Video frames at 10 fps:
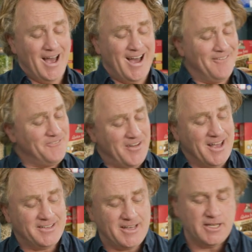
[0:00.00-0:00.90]
are
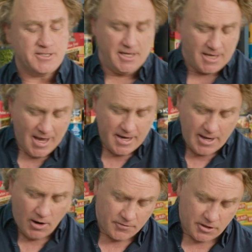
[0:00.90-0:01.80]
fantastic. Now, I've